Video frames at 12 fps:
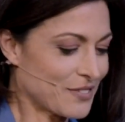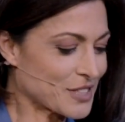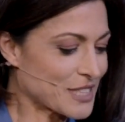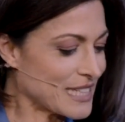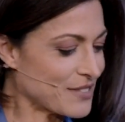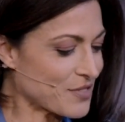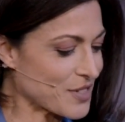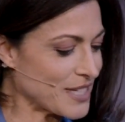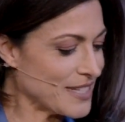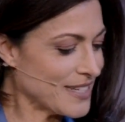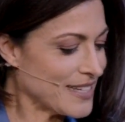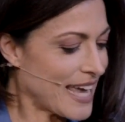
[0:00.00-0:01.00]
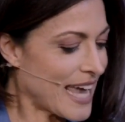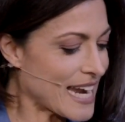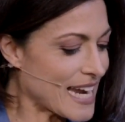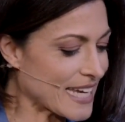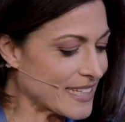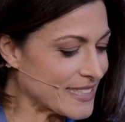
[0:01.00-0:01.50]
for Delivery
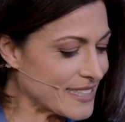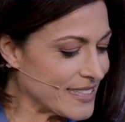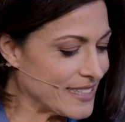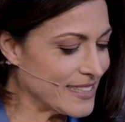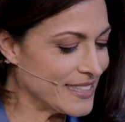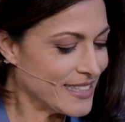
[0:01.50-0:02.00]
and Legacy.